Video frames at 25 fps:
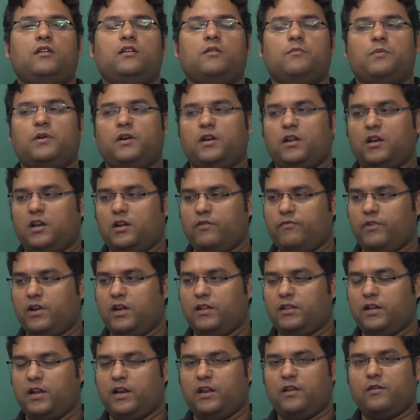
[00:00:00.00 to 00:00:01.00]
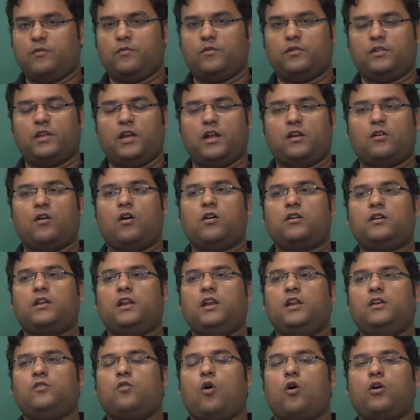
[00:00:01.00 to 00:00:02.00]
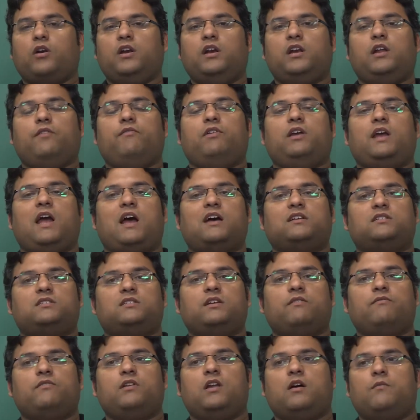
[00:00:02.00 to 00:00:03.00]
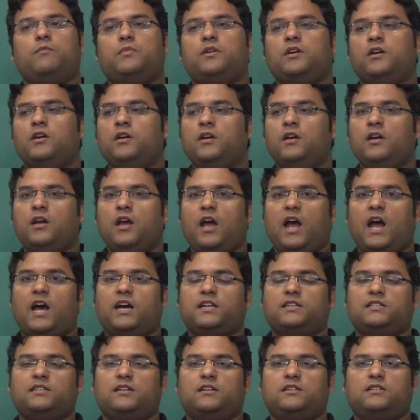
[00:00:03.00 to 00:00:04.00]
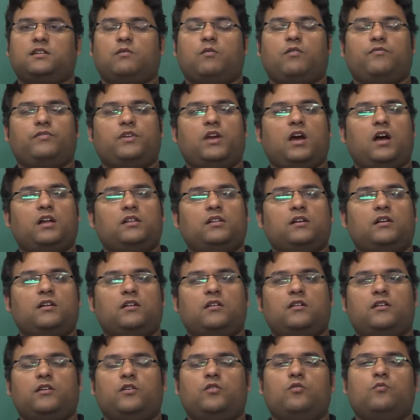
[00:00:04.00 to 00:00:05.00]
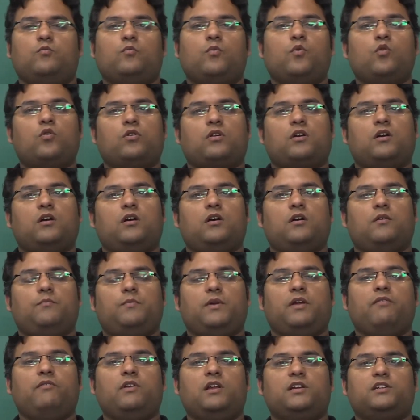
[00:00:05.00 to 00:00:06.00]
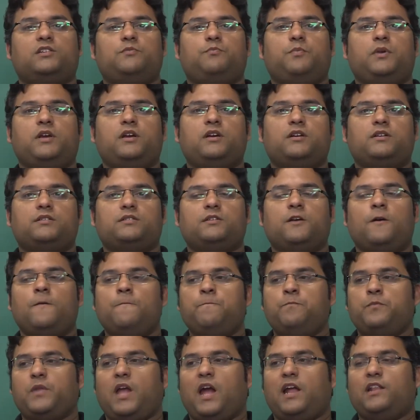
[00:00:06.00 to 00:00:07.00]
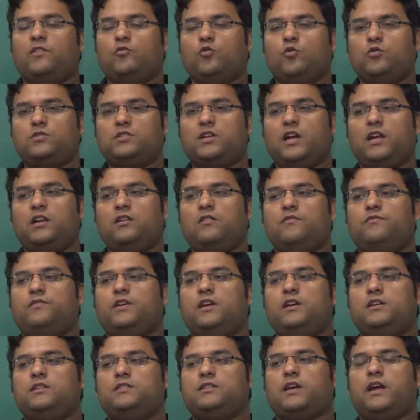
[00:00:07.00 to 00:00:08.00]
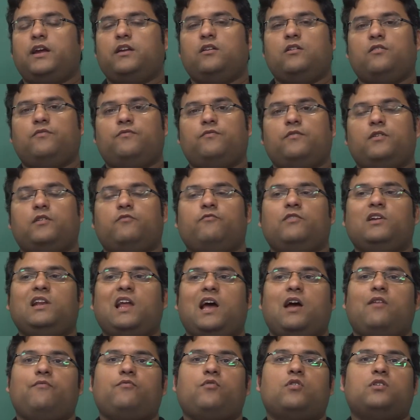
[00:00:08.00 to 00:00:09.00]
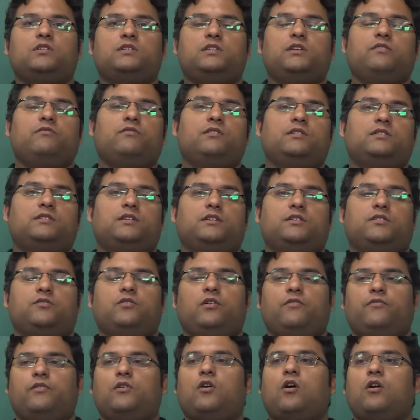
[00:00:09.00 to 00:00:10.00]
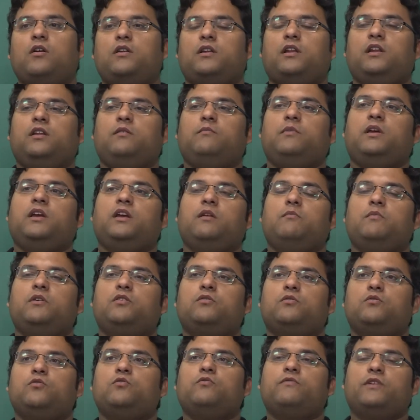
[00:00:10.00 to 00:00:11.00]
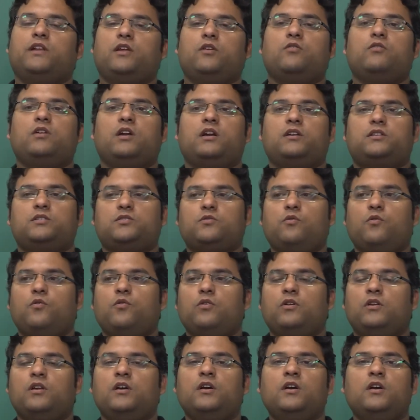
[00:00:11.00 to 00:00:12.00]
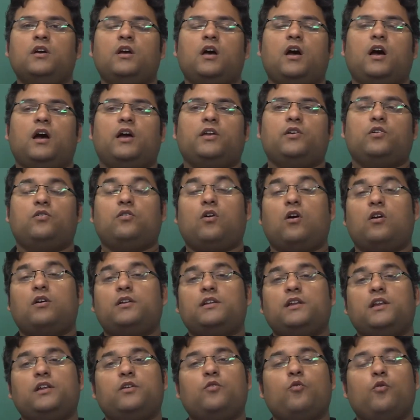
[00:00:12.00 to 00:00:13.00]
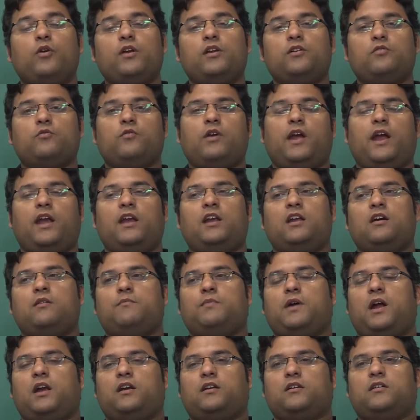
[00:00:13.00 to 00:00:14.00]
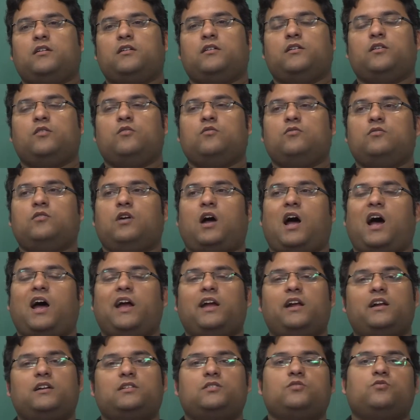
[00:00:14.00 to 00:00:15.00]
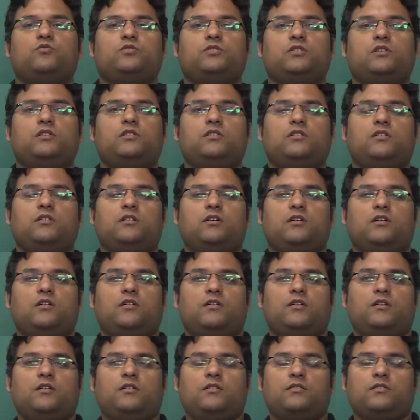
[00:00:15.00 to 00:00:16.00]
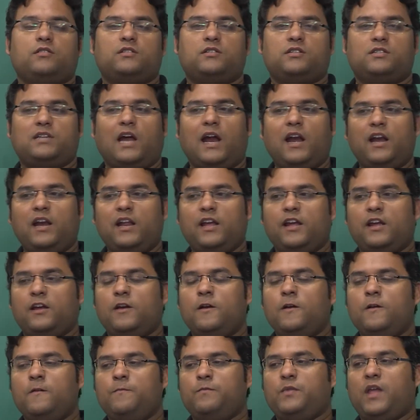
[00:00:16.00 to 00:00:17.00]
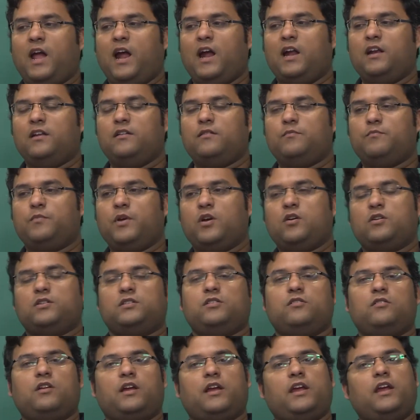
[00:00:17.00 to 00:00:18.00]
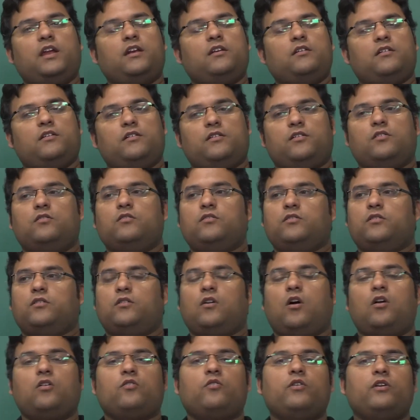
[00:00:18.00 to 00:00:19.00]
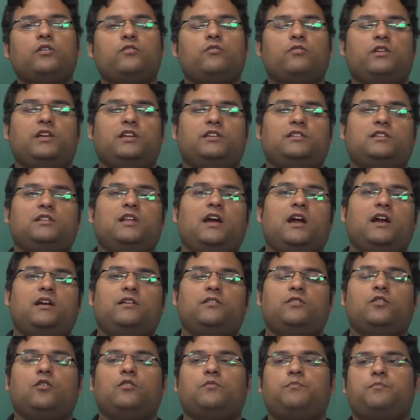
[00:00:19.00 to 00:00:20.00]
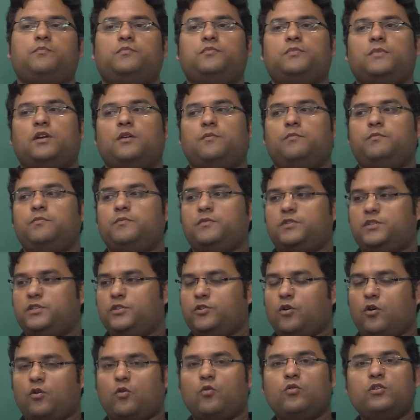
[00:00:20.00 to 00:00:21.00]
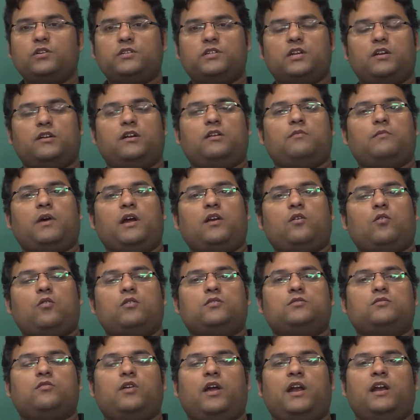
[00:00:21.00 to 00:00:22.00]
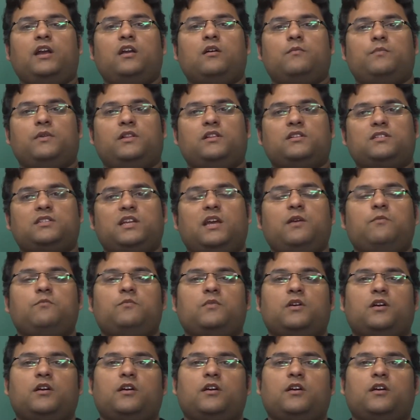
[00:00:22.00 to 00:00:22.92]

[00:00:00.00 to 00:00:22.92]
a particular way. They are not really cognitively as developed as some of the other more privileged peers, and those kind of things kind of will have consequences. If you're not really being able to do very good at school, you're not really going to end up at a higher social standing, and because you're not going to reach that, your own children might also end up in the same